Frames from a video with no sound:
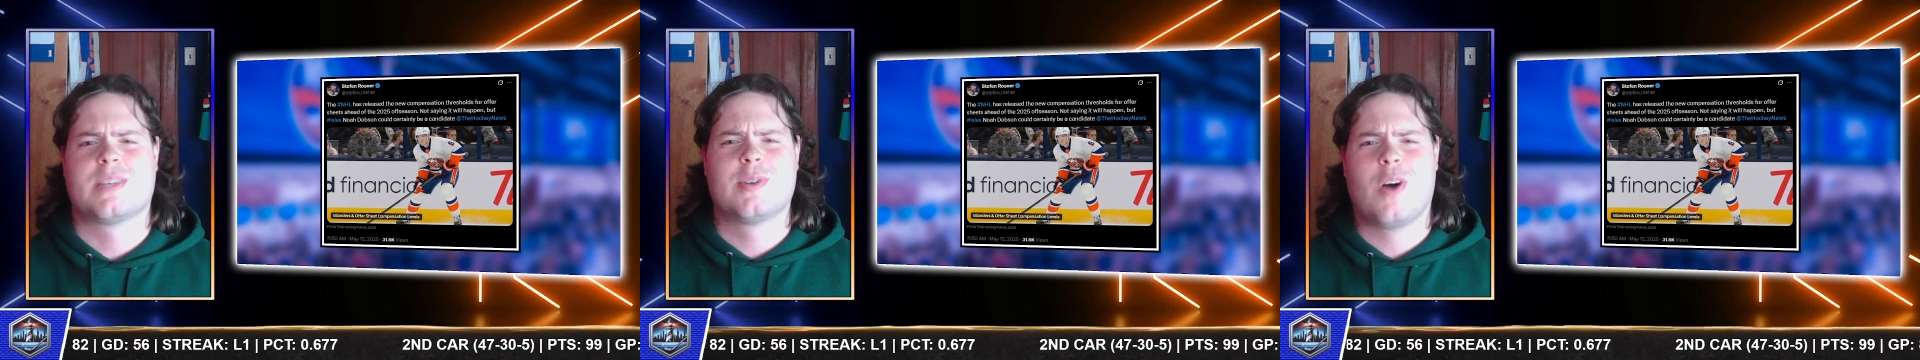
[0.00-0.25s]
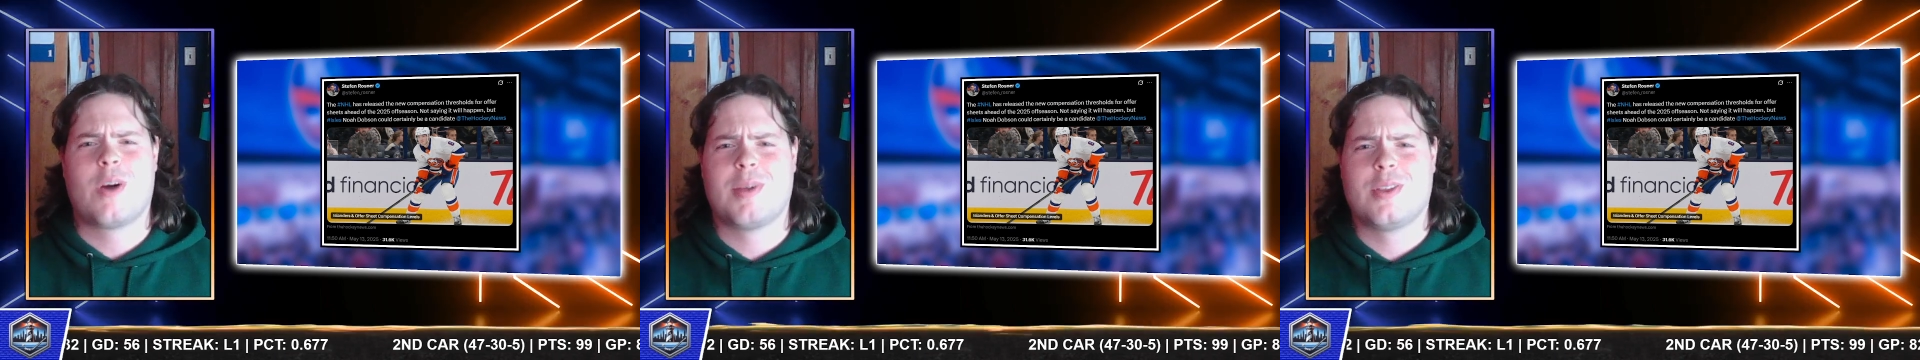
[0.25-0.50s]
We're going
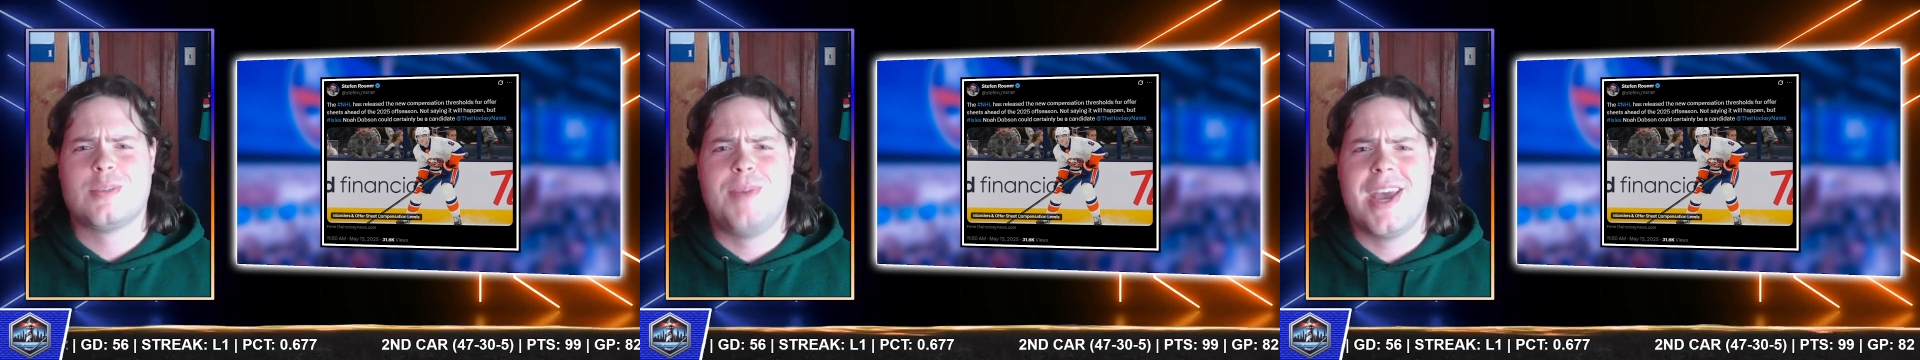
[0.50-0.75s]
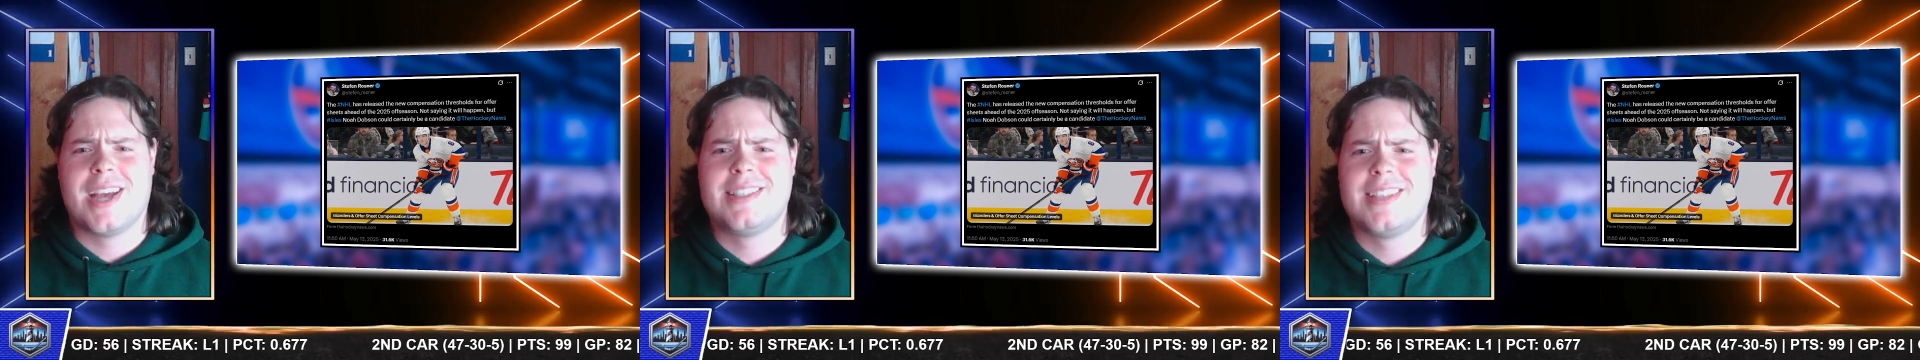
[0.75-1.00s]
to talk about those
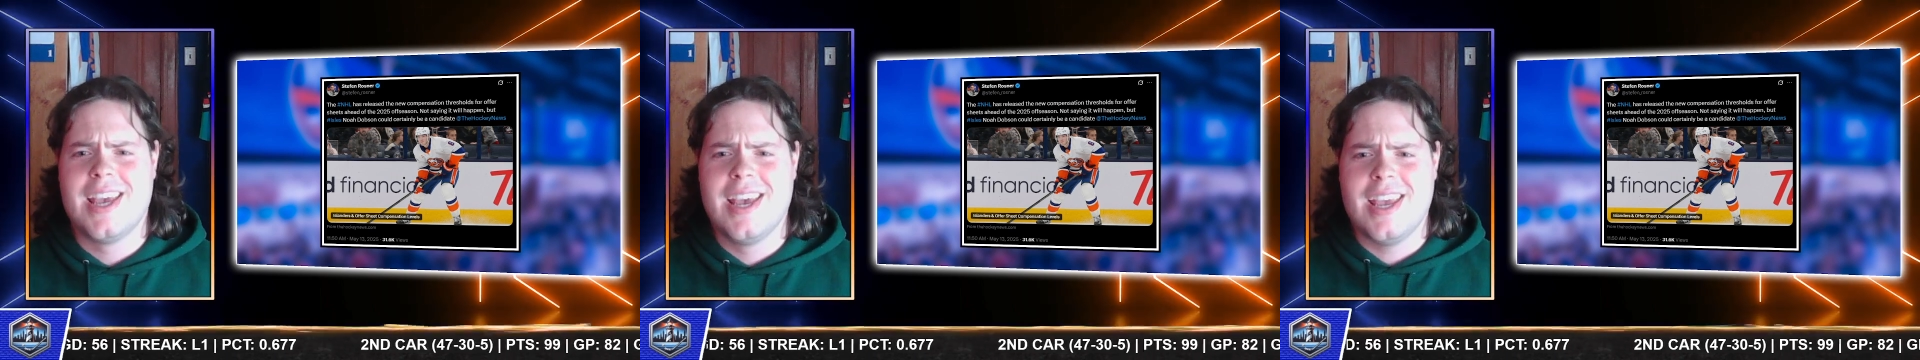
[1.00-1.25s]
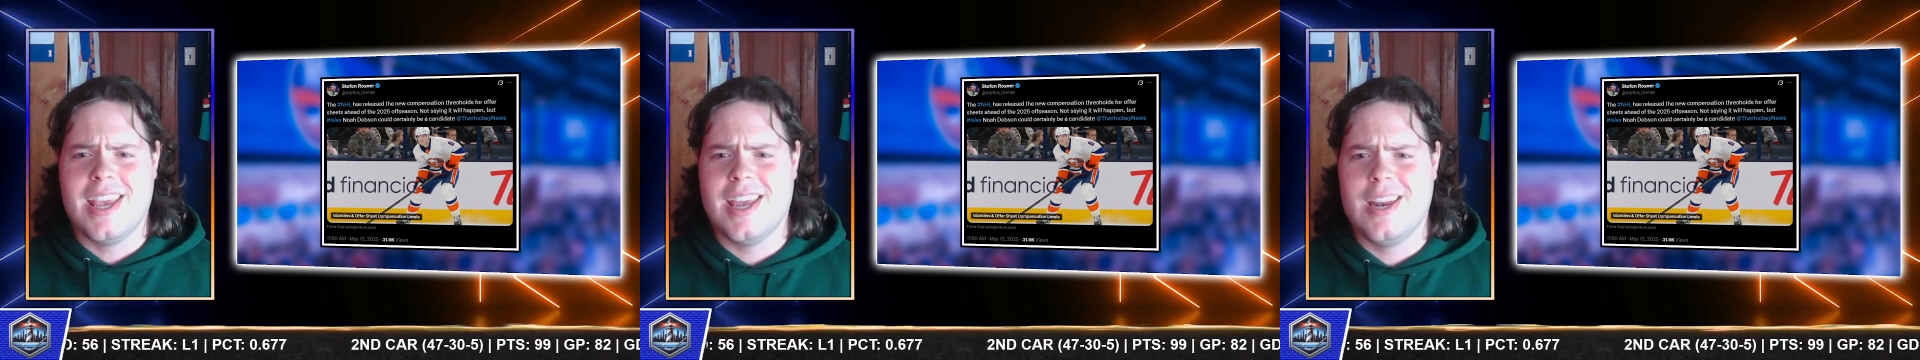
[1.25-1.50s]
picks
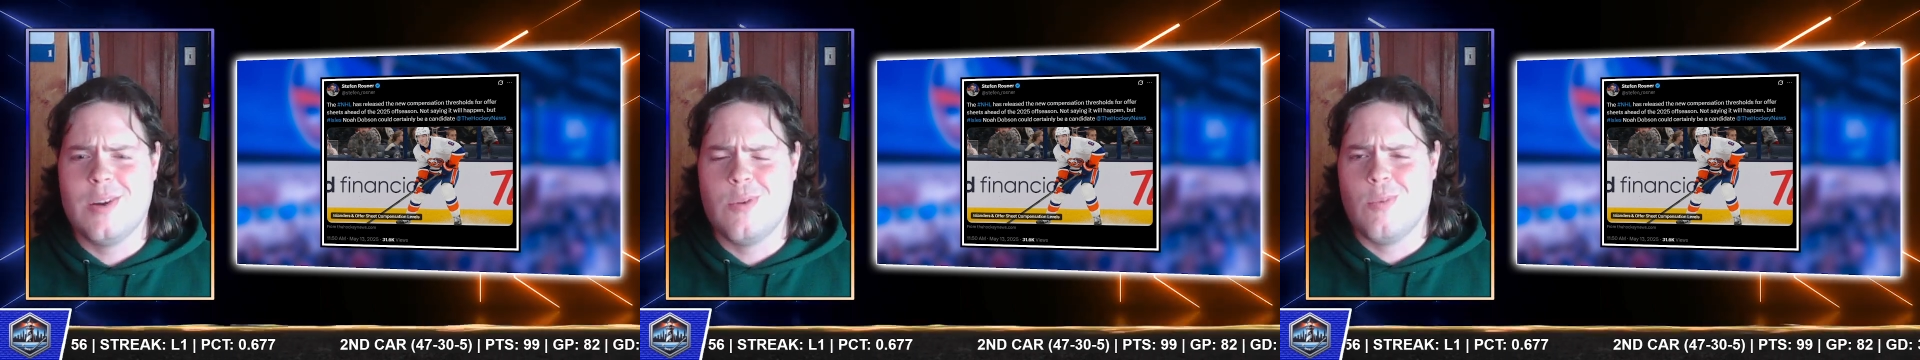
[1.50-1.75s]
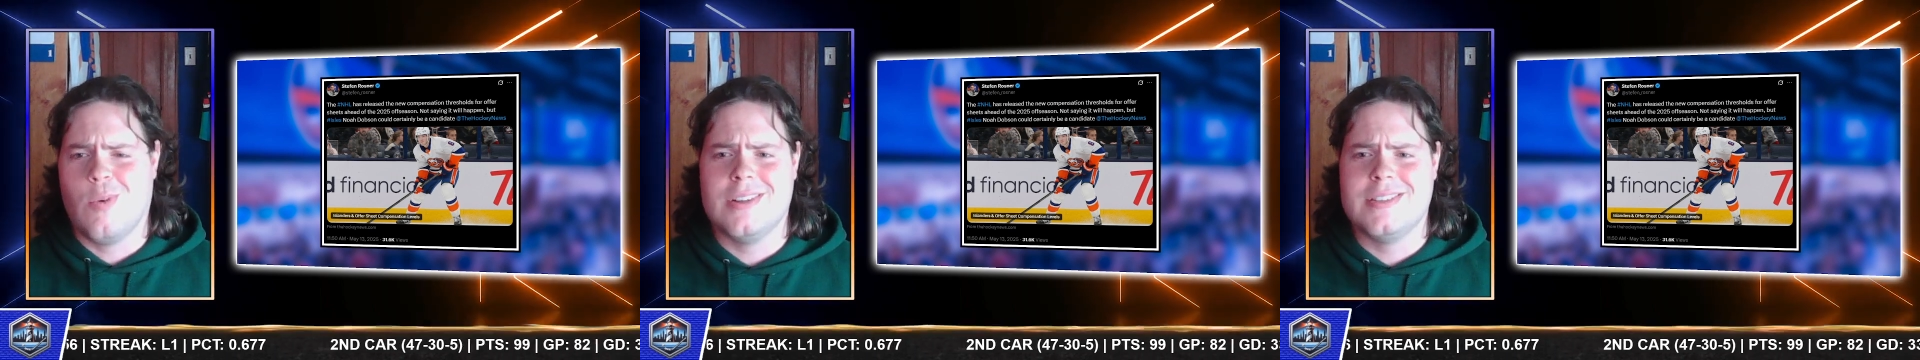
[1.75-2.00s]
in
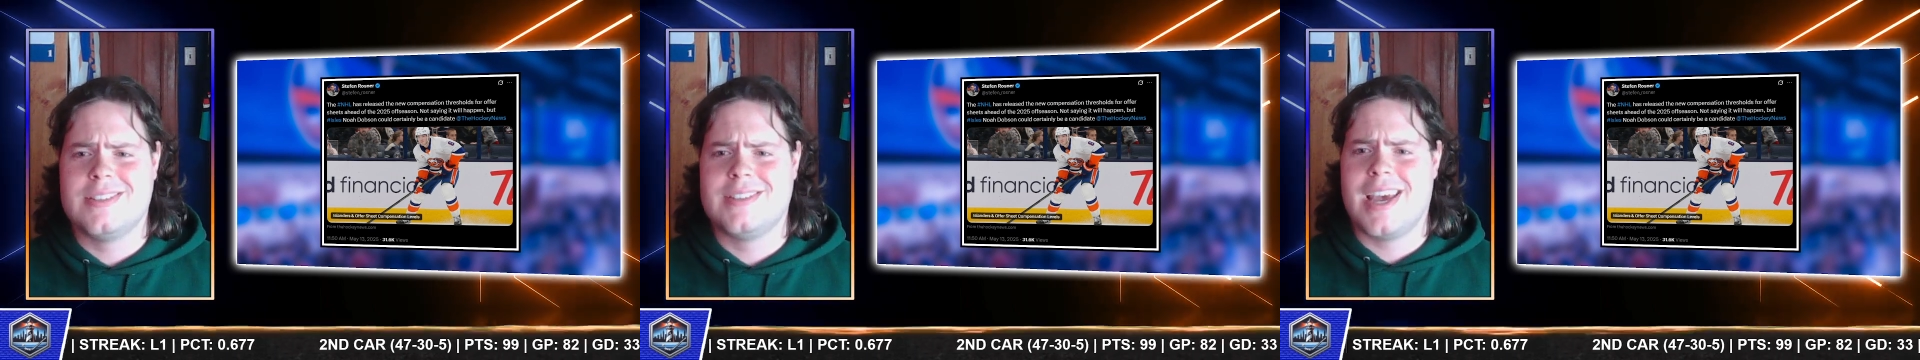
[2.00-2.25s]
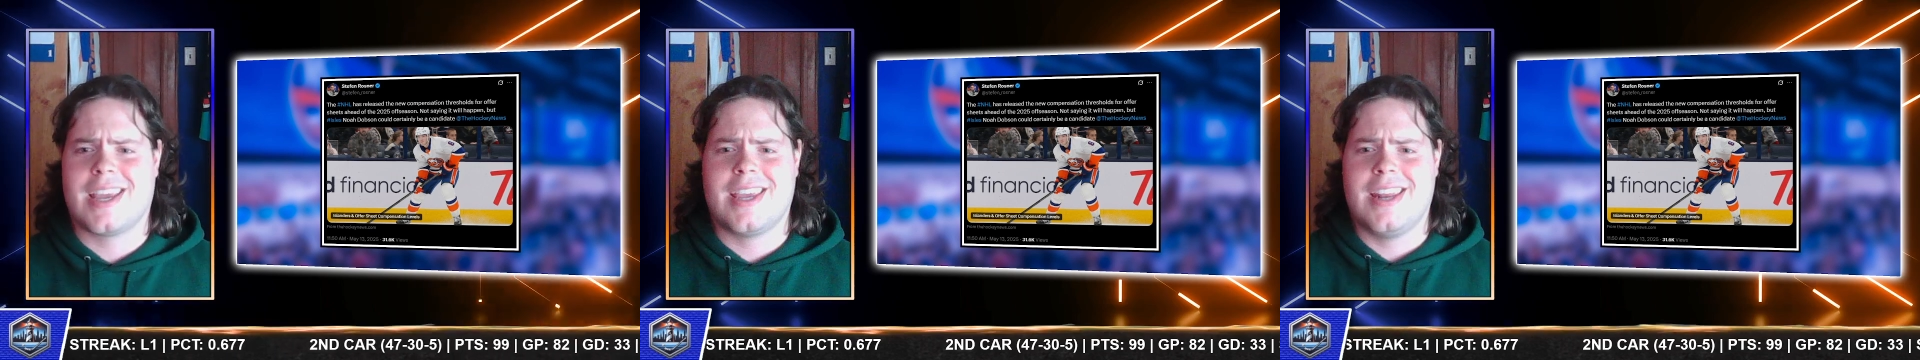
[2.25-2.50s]
1
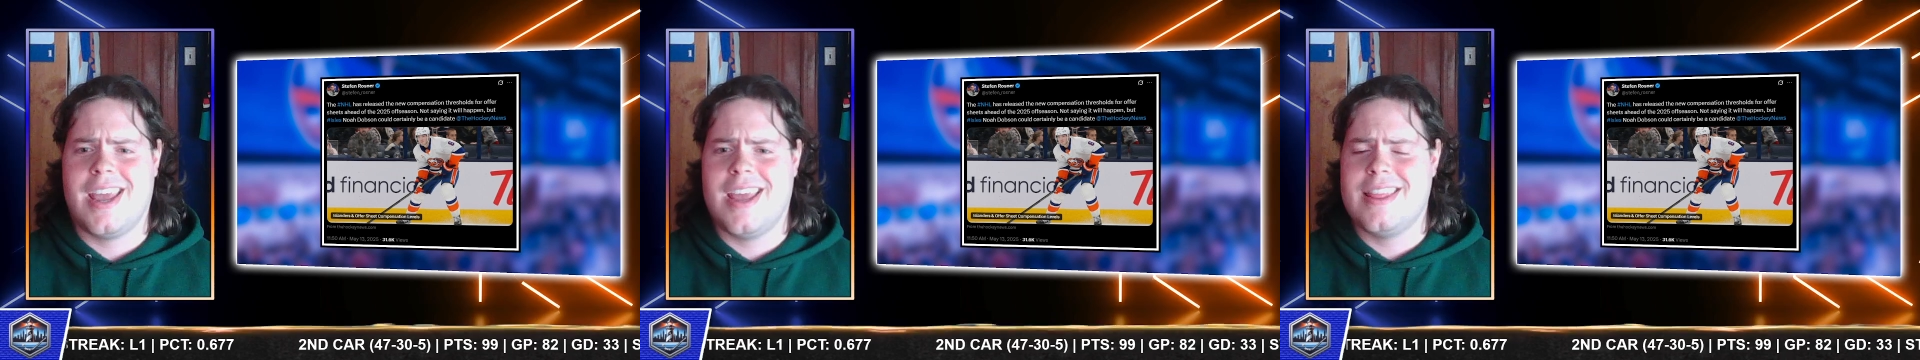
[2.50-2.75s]
second.